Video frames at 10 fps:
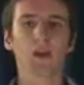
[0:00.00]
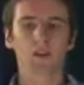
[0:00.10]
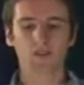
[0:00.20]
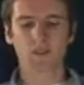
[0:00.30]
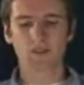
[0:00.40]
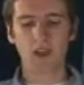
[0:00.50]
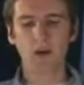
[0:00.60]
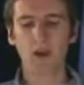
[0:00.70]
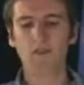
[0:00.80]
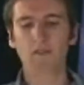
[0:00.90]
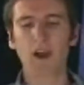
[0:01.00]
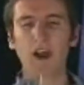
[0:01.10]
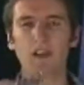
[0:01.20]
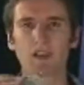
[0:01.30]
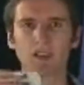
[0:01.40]
So now I've
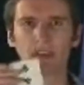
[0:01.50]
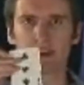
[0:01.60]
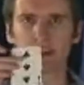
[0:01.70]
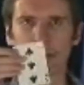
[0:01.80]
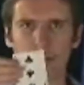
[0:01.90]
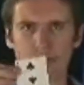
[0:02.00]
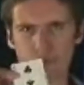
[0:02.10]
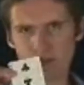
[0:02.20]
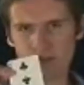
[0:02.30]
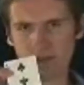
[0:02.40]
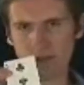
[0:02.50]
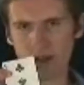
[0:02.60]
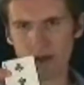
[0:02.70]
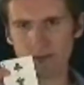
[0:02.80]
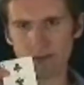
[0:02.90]
got the 3 of
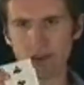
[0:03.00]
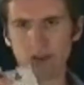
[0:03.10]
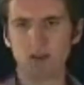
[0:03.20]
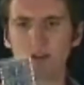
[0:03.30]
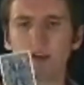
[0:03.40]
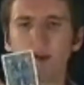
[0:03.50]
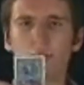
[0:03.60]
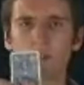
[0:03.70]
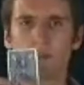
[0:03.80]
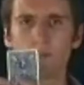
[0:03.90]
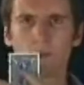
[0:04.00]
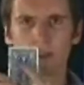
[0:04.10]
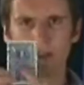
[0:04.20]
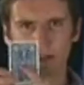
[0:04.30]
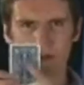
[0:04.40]
clubs here with a piece
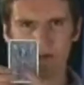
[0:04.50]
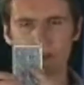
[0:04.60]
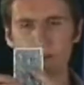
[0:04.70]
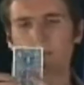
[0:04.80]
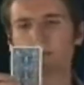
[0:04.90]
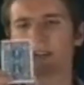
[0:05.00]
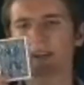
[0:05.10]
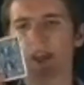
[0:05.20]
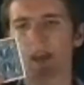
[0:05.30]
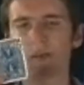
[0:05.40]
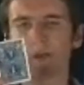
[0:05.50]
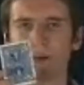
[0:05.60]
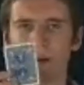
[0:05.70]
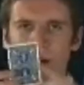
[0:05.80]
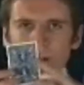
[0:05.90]
of double stick tape
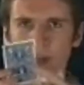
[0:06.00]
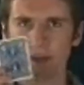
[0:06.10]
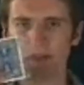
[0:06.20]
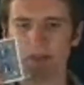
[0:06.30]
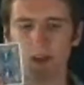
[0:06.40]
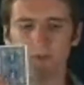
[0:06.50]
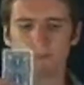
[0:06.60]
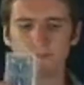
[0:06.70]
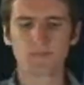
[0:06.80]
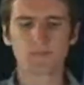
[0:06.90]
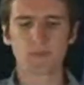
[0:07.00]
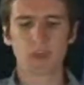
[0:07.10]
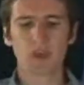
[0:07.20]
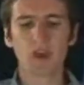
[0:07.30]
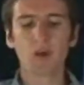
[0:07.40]
on the other side.
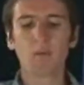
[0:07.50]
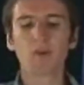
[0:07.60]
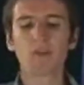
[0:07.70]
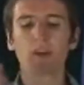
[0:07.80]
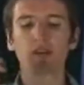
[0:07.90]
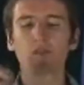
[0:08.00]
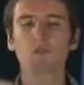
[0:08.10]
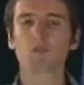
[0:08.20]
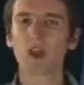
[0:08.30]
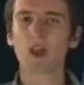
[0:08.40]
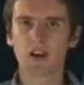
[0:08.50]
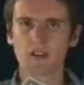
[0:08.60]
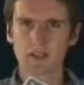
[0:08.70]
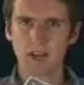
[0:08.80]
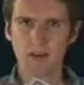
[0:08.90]
Put this right on
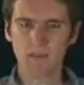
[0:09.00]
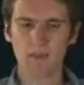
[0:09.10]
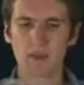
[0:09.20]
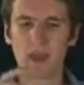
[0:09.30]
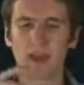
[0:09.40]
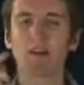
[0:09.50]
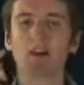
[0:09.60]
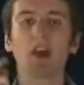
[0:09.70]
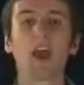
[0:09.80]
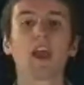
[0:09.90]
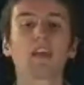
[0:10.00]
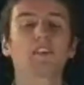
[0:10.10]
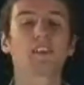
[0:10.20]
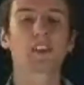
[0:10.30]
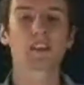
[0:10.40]
top of the deck, and you
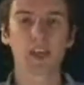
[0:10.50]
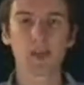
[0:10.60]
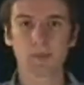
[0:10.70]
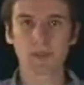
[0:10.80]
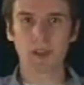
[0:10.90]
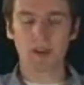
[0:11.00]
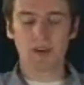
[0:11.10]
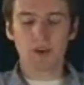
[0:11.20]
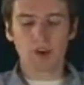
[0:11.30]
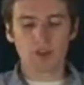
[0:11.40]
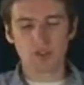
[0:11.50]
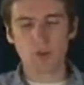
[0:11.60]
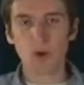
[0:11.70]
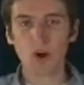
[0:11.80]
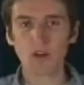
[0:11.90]
need to keep it there. So
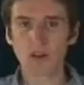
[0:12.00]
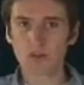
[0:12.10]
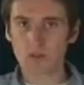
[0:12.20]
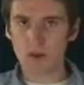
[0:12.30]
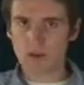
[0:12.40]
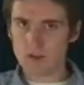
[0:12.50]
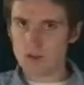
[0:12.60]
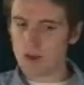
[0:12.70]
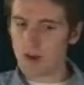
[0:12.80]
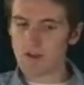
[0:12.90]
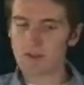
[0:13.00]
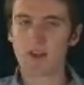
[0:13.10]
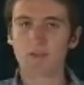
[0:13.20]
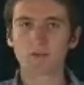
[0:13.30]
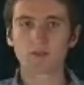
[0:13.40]
while you're running through the cards,
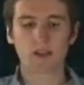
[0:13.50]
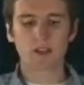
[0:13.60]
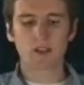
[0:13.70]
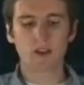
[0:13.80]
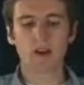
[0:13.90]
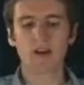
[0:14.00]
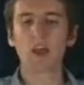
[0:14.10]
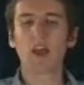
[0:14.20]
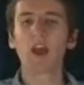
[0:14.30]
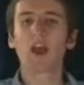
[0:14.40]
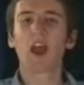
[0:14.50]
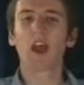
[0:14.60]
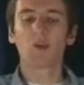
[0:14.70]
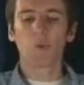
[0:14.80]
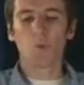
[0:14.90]
have them select a card,
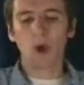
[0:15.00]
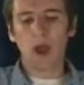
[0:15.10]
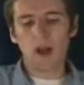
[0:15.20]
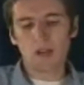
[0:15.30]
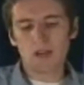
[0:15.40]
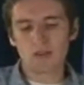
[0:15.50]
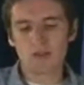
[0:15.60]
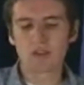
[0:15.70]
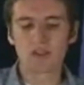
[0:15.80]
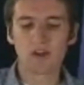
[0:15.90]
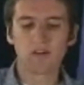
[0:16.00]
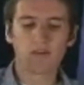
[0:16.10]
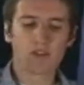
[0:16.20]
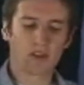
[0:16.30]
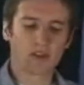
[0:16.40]
and while you're
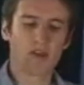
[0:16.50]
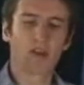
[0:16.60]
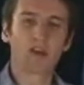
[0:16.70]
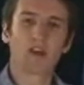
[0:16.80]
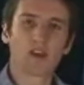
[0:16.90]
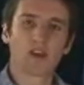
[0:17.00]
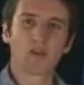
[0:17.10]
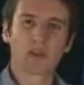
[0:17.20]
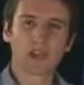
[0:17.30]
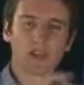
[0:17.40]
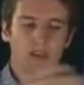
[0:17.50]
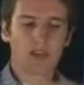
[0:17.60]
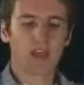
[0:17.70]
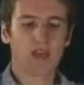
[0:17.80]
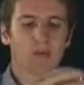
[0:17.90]
shuffling, you need to
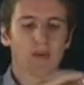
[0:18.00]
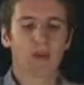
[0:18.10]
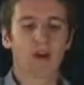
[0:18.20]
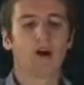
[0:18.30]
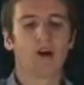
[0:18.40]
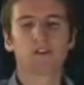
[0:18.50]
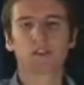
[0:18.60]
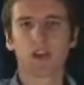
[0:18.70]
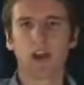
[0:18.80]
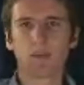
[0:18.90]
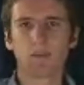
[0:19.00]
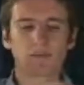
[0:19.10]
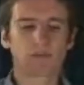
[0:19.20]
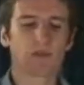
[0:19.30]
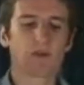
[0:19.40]
keep it on top.
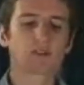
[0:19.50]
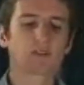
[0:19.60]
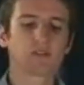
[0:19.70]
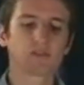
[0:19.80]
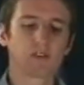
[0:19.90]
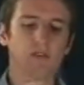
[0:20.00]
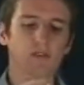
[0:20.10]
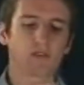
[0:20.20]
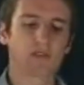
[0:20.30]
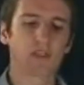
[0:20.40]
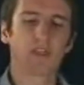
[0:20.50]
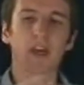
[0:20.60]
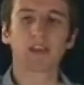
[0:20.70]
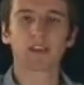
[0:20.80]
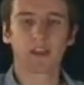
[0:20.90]
So make sure to do shuffles
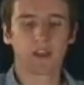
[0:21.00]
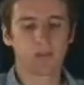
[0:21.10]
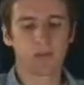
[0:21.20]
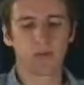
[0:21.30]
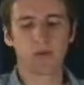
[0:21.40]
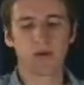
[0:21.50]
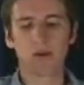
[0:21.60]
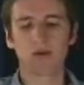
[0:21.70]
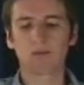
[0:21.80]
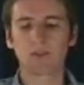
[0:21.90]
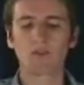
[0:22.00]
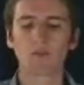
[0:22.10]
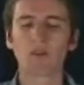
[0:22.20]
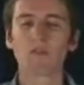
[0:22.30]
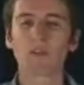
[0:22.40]
that keep the 3
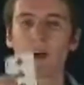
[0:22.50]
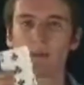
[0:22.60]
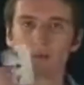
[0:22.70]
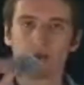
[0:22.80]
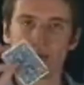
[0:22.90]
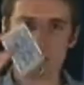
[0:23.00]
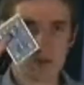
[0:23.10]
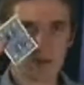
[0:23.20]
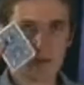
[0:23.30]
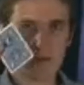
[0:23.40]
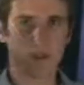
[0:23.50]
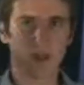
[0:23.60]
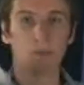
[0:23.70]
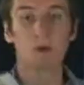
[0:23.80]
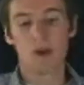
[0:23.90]
of clubs with the double stick
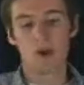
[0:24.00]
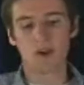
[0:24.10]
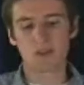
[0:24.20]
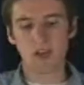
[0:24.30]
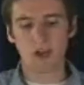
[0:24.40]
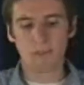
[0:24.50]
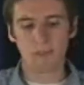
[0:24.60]
tape on top.